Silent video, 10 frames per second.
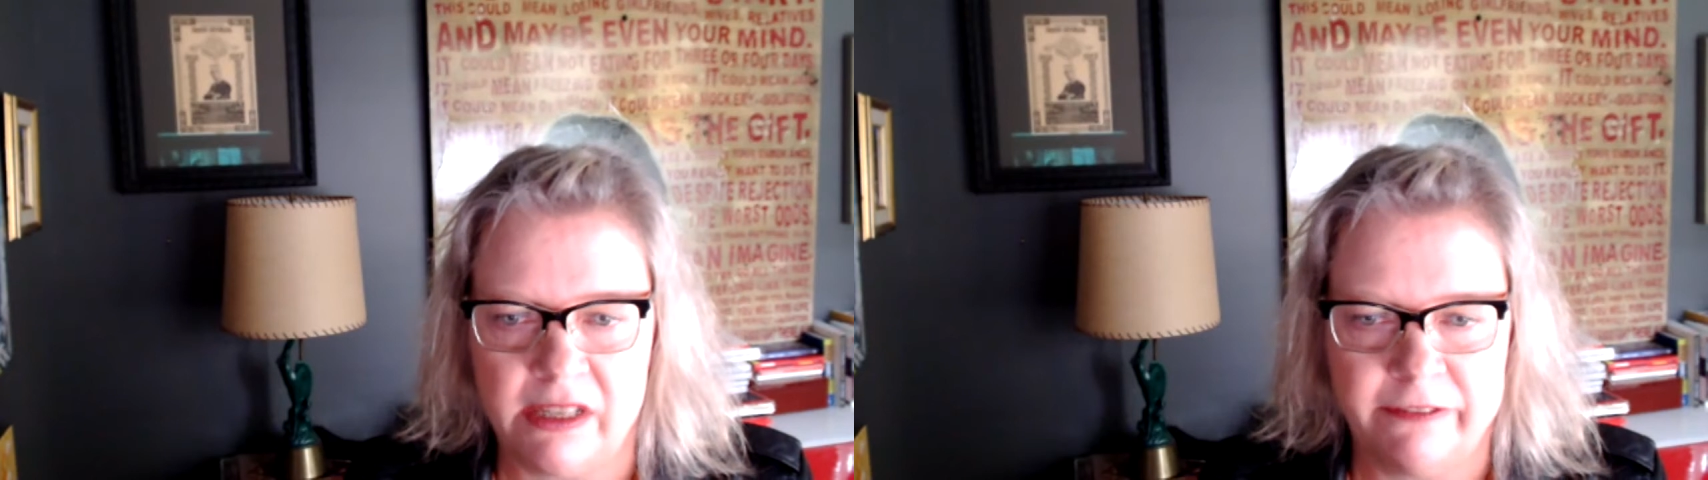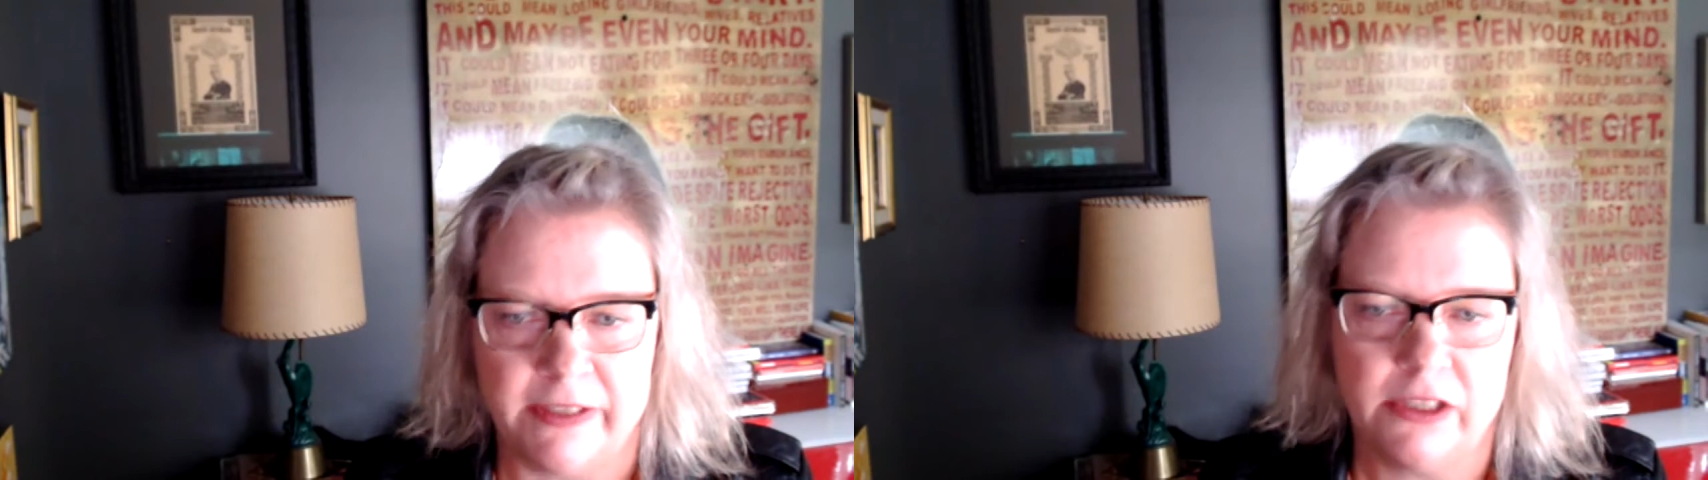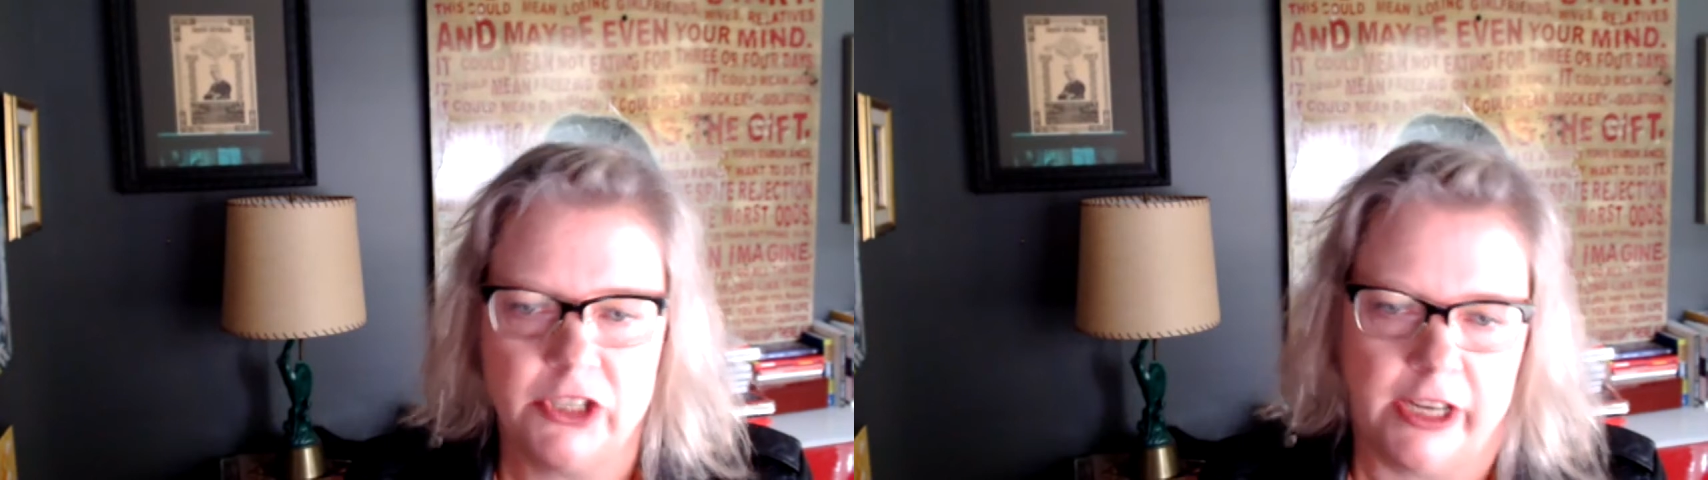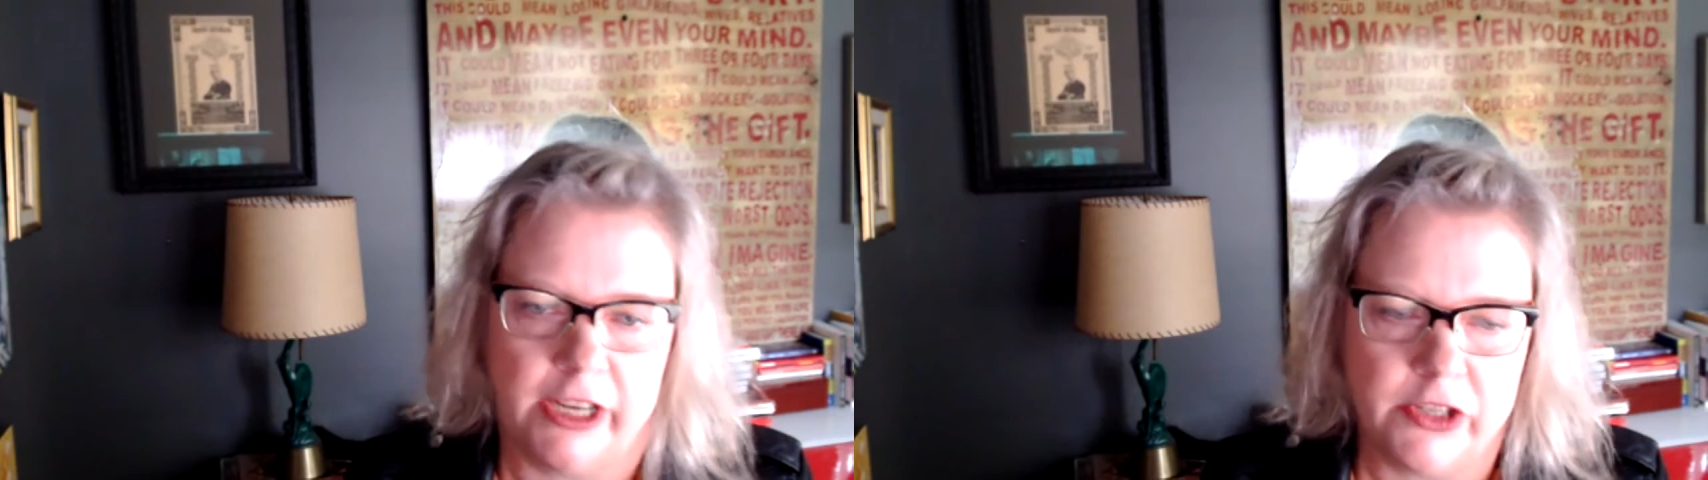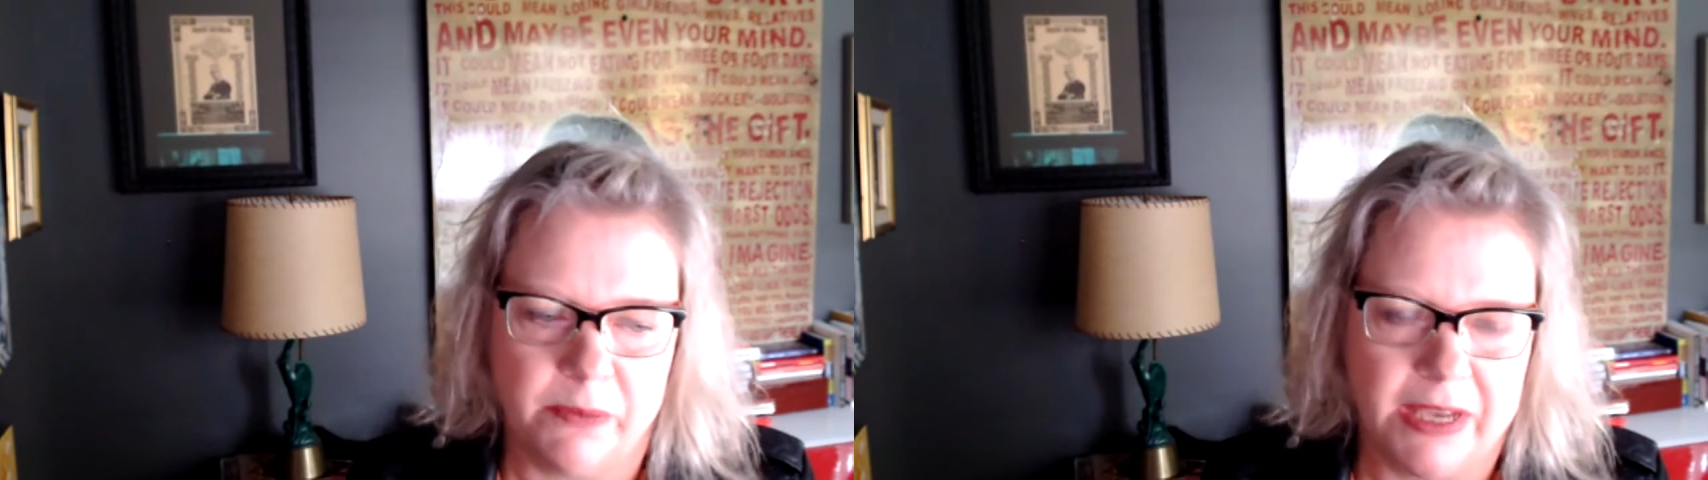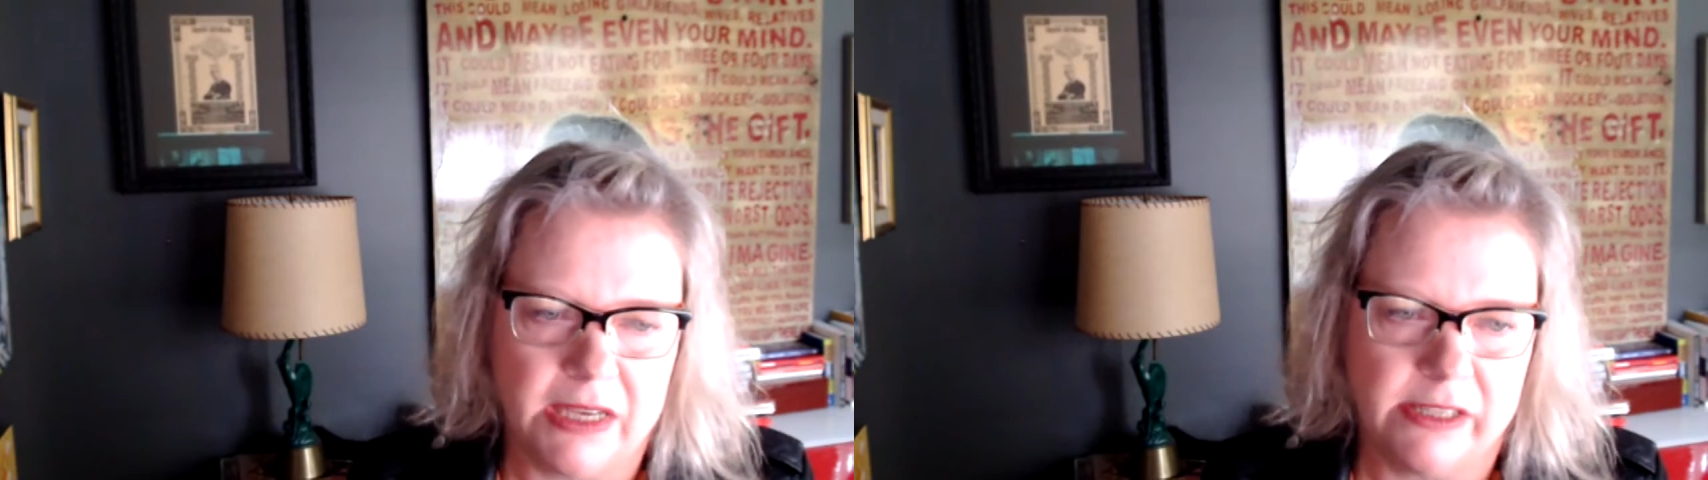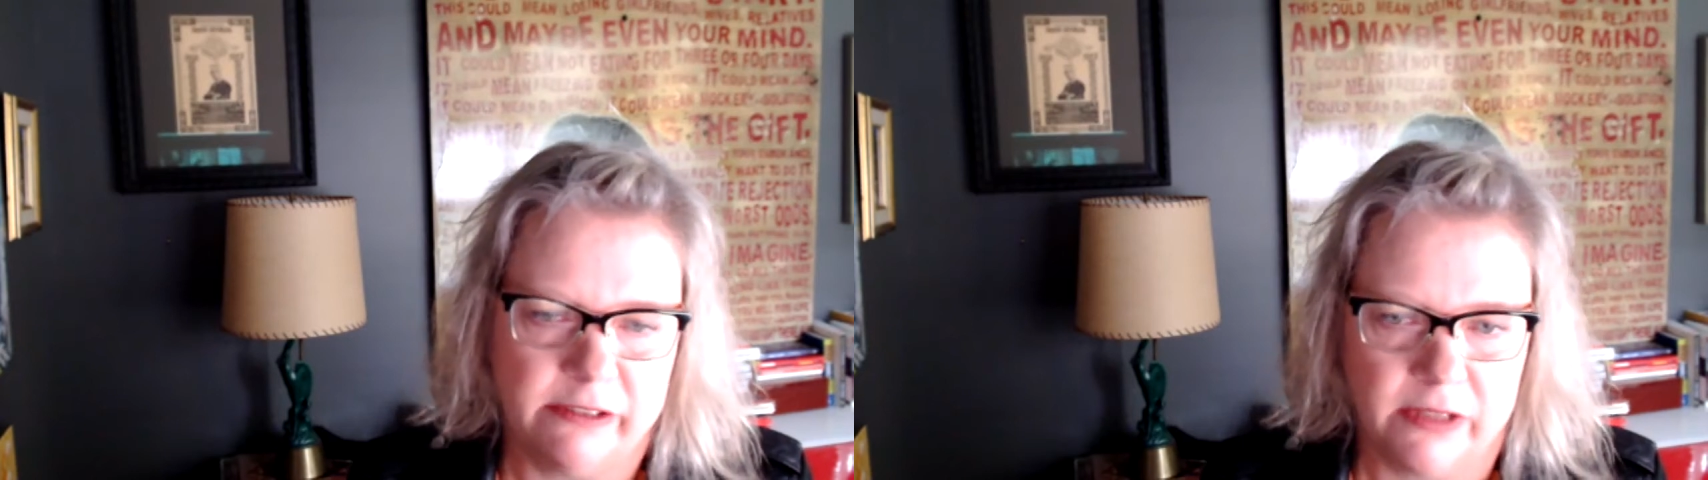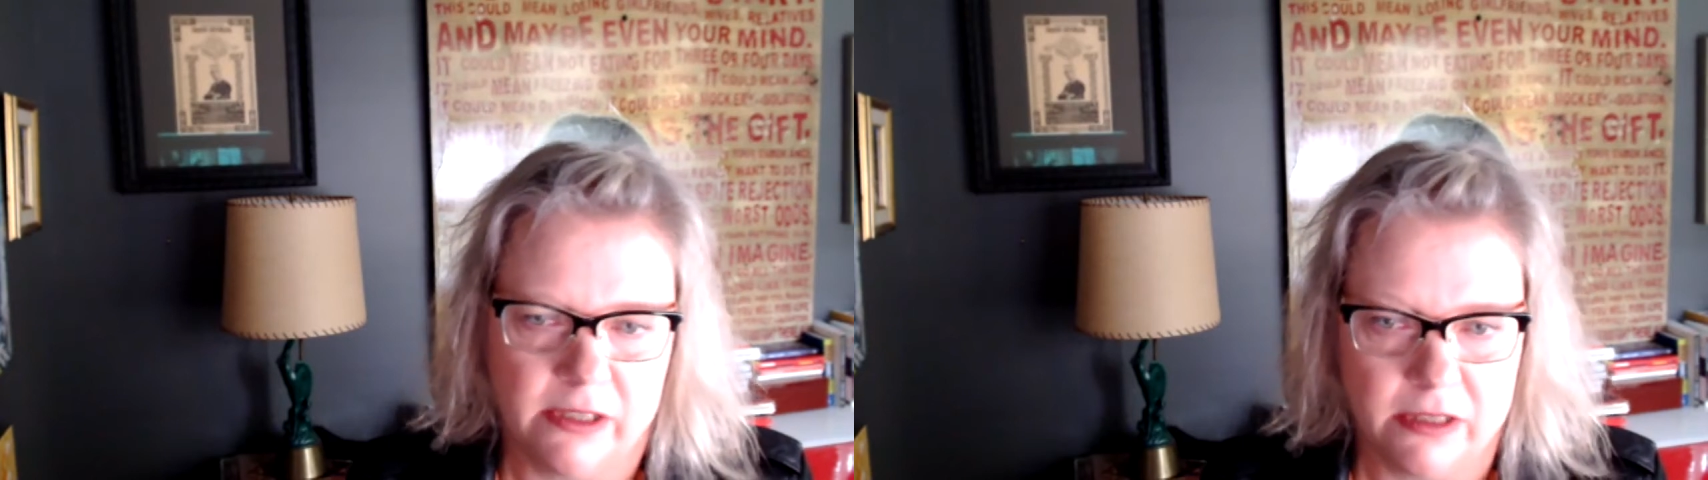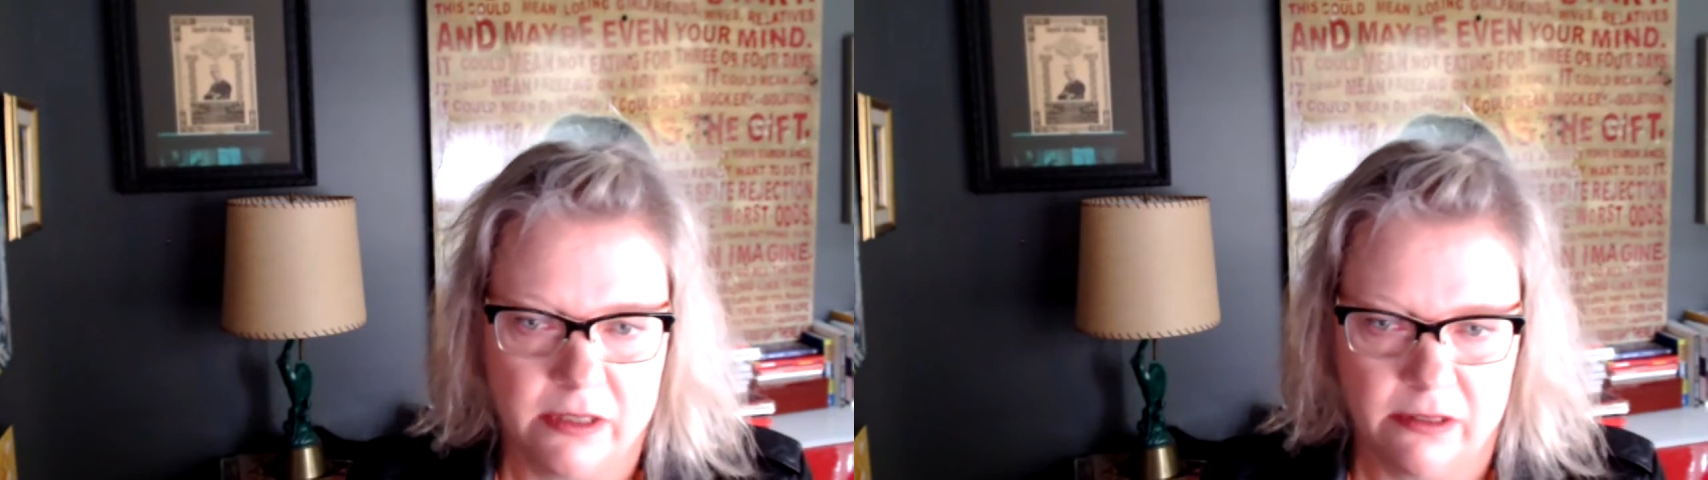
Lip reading: affect change and make a difference.